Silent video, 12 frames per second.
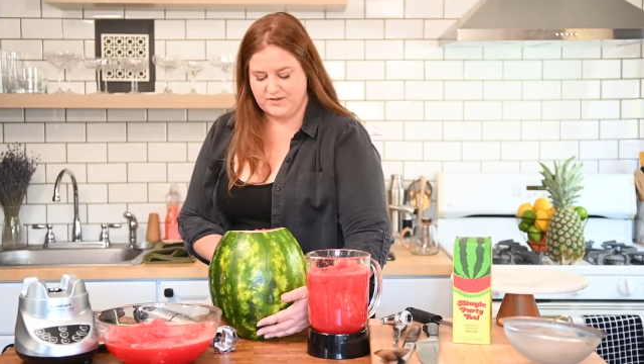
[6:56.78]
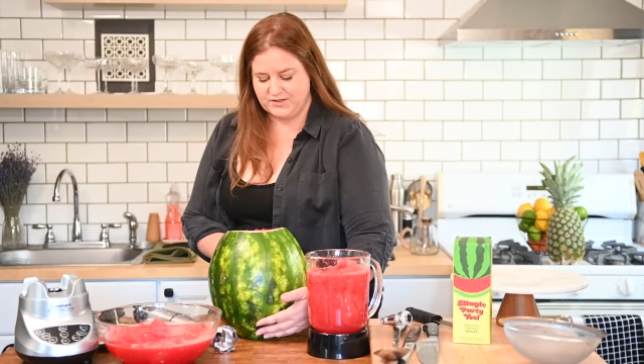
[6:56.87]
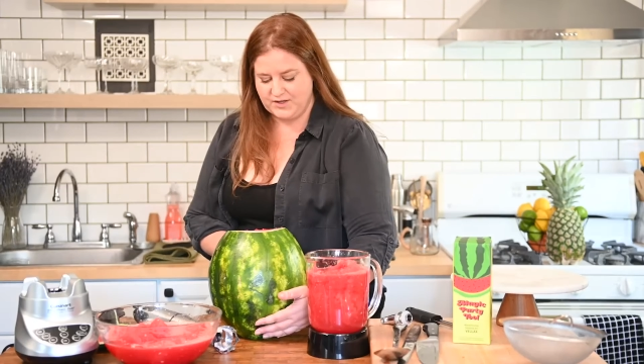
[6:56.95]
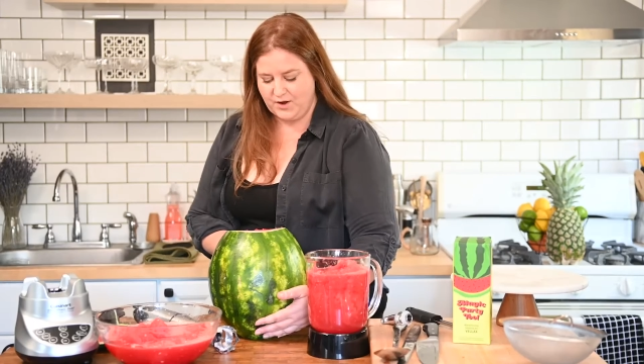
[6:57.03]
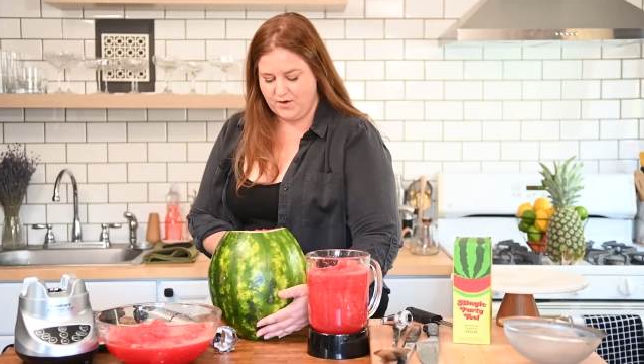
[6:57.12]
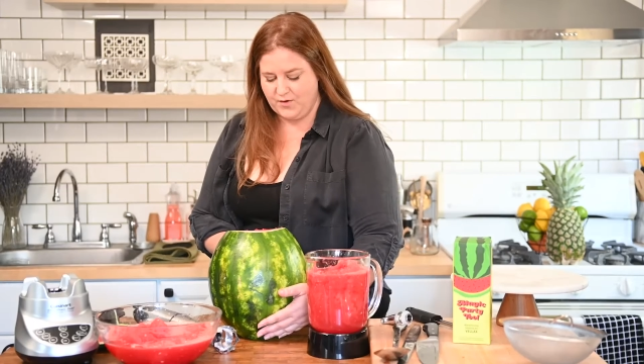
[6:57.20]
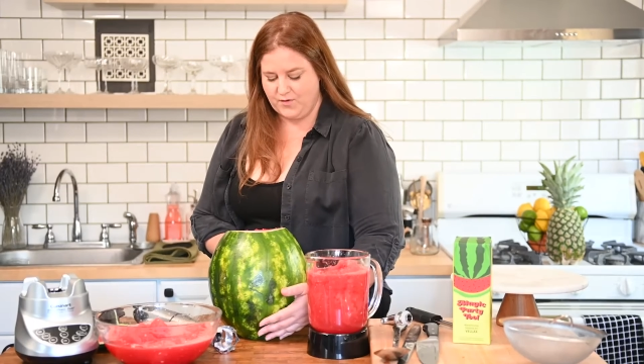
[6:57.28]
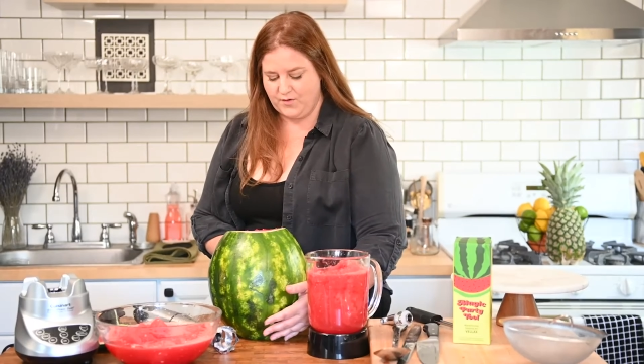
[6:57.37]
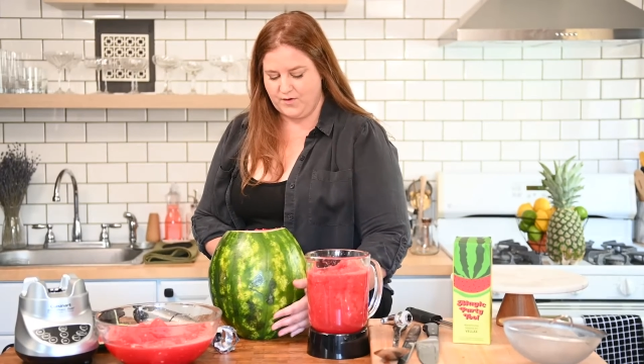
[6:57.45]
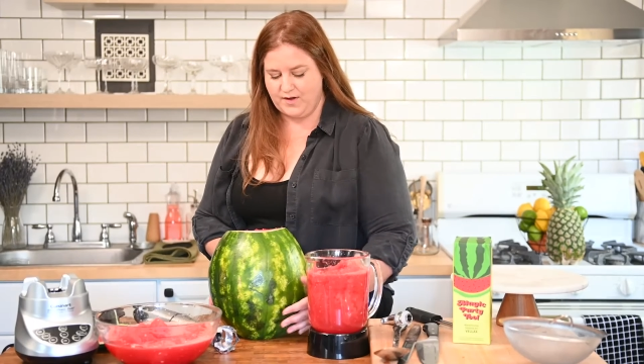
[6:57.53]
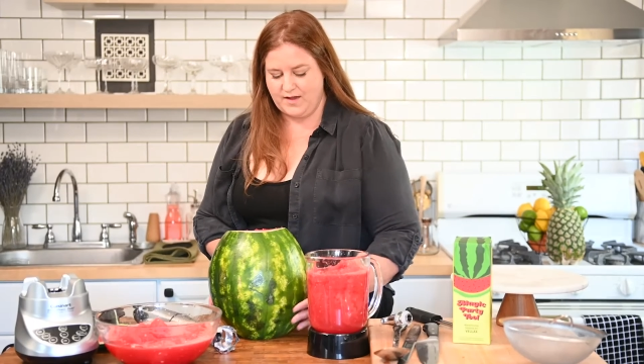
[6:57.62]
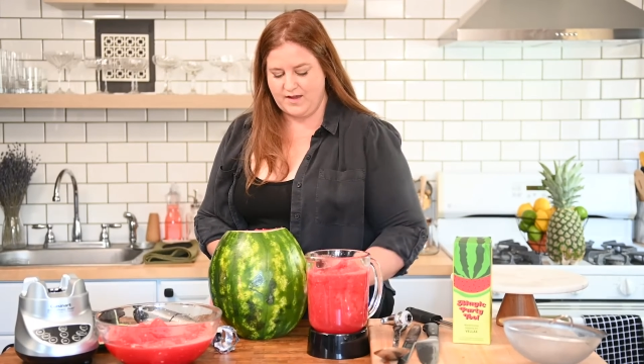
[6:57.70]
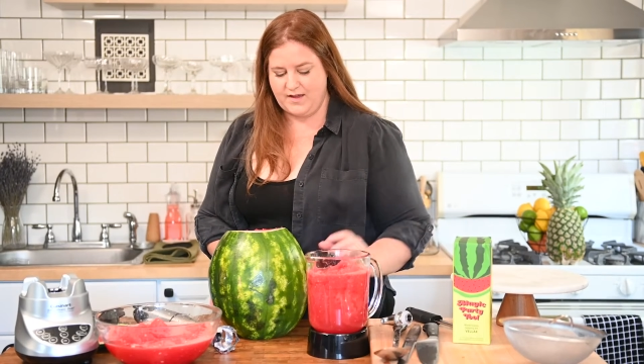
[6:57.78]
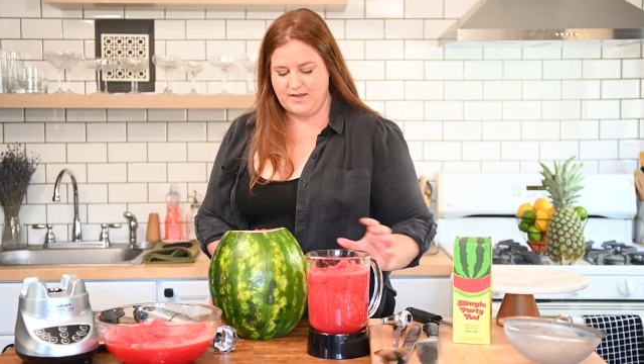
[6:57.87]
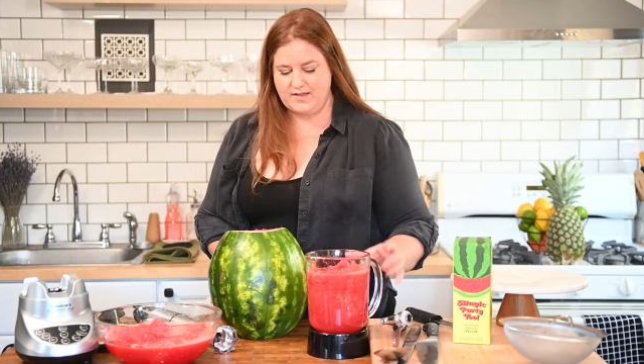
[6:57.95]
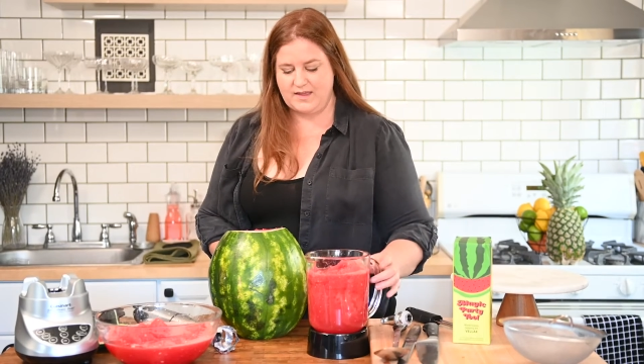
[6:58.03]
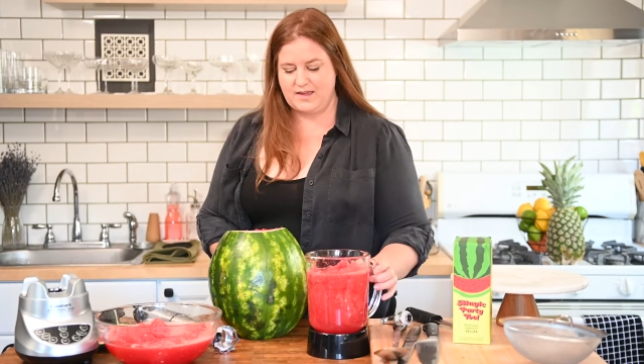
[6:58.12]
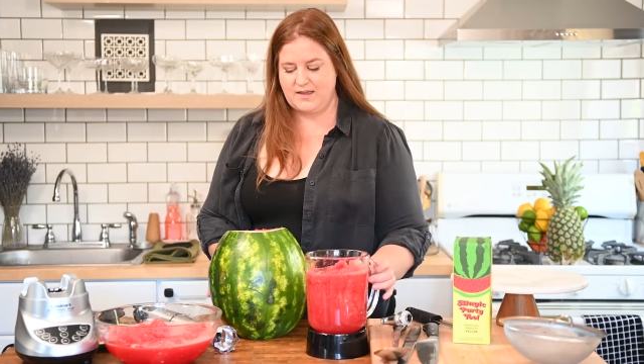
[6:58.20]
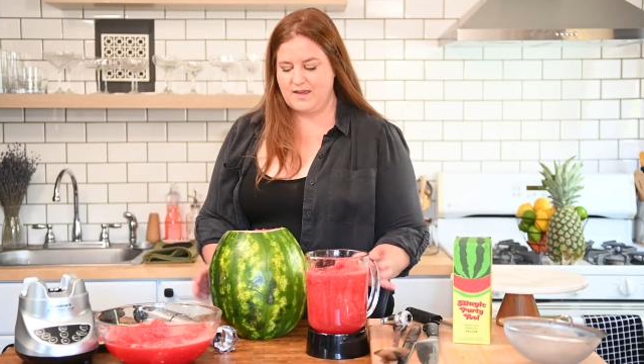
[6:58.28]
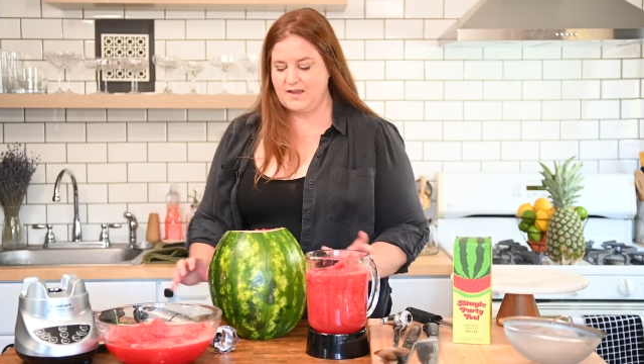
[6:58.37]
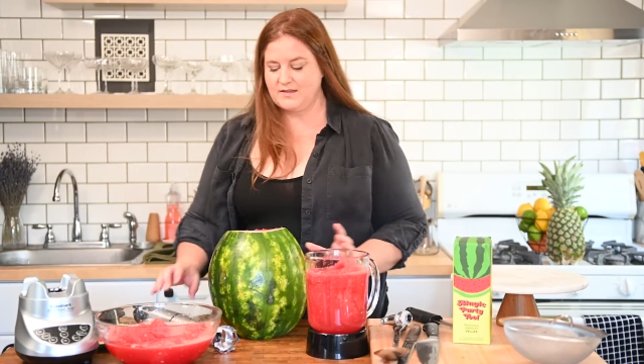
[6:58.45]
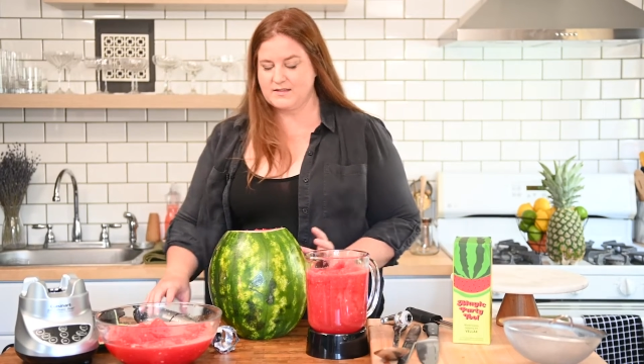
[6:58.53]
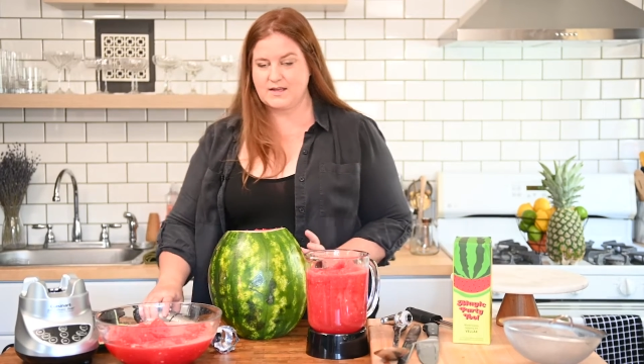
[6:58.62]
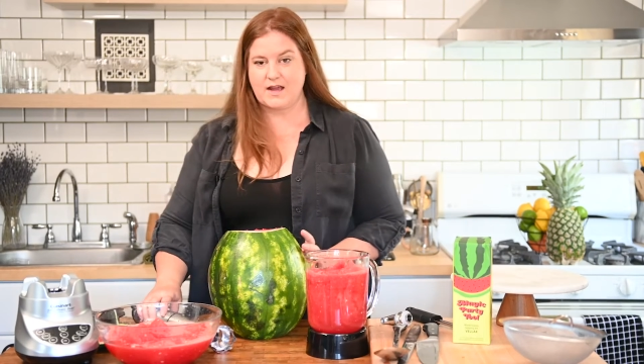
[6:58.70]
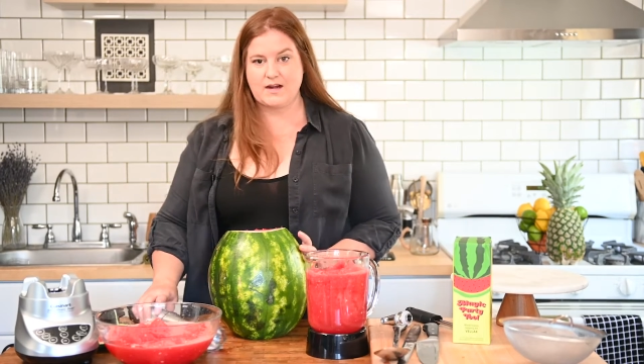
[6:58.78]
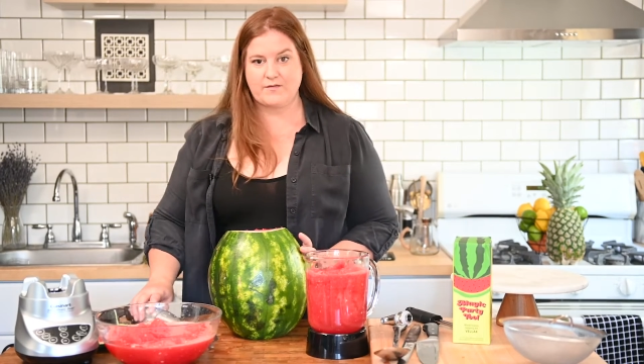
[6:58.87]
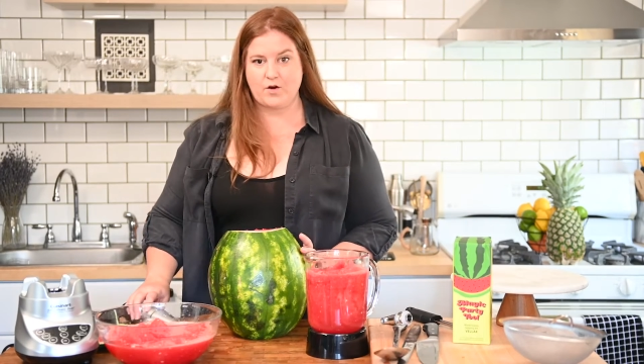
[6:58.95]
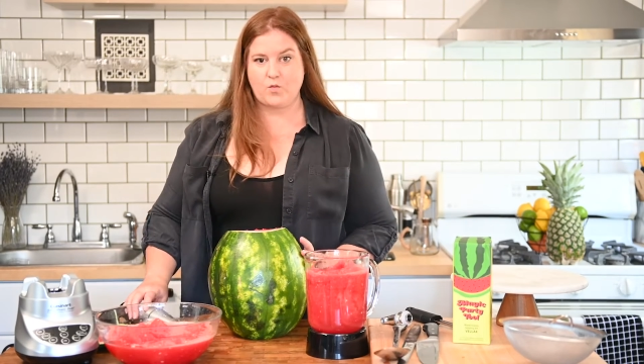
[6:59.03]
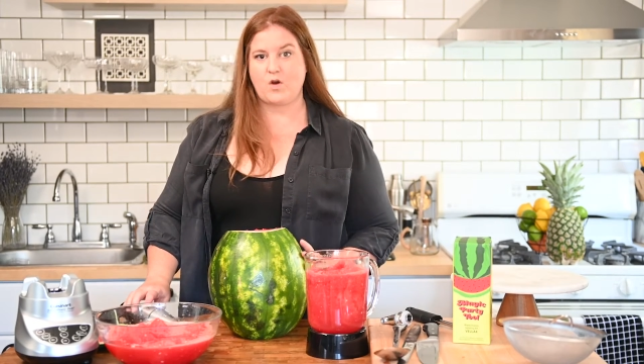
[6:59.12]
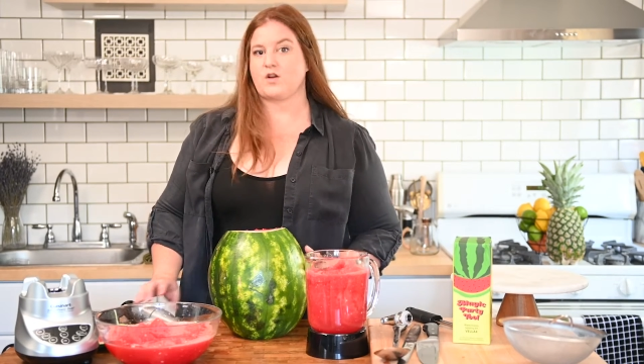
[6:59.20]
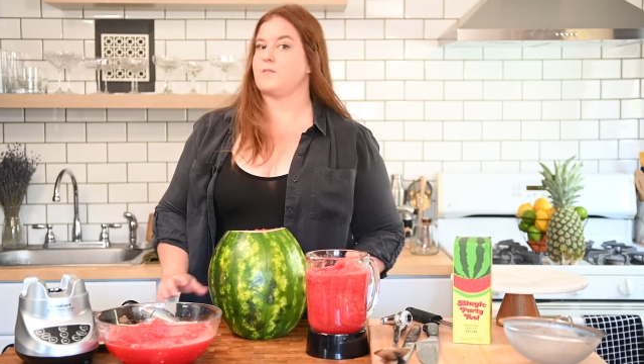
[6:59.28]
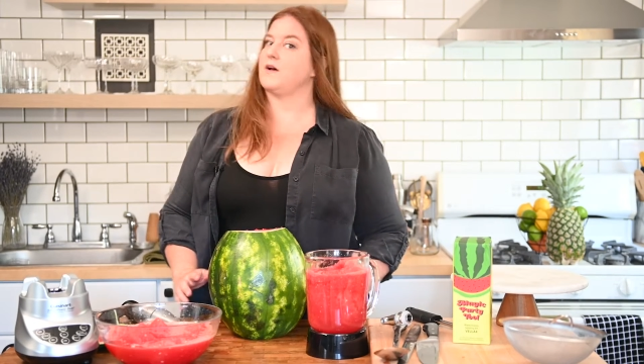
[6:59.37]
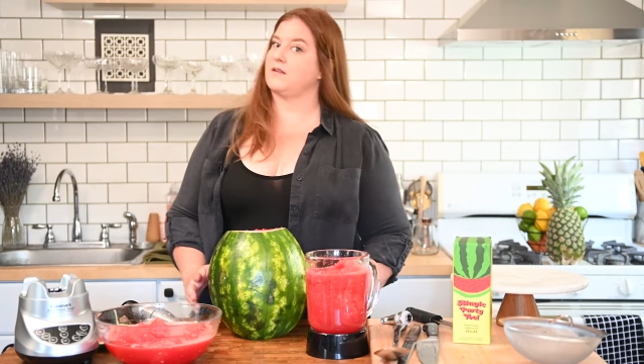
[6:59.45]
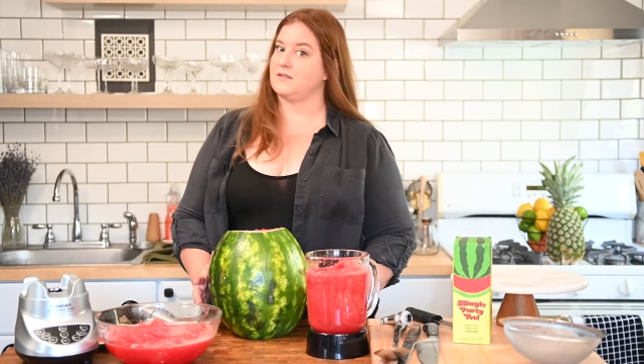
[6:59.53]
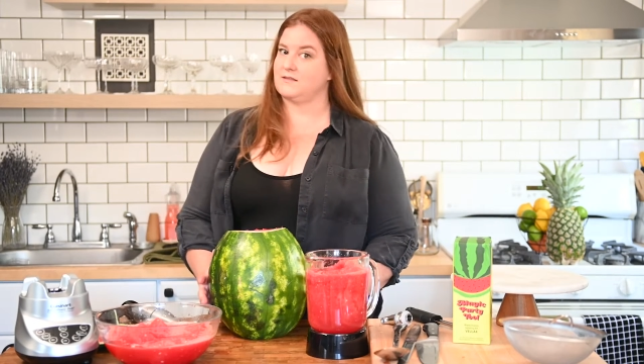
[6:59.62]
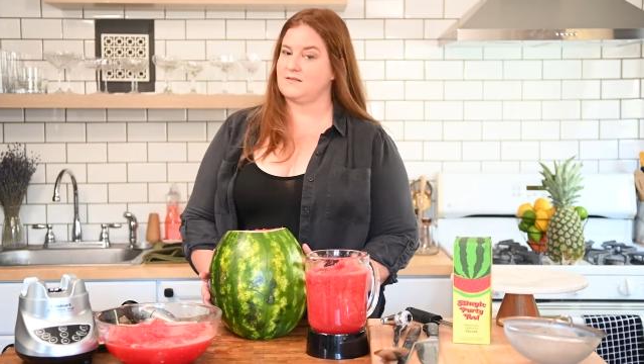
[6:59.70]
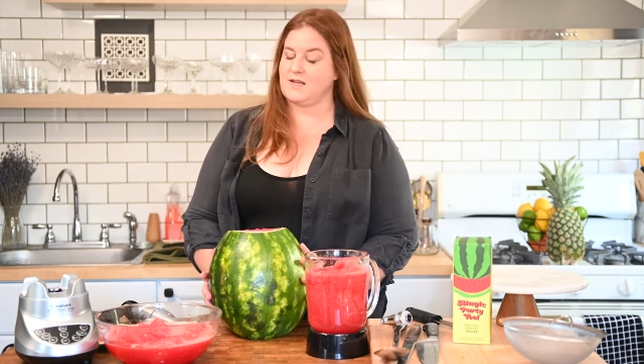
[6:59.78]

So the inside of our watermelon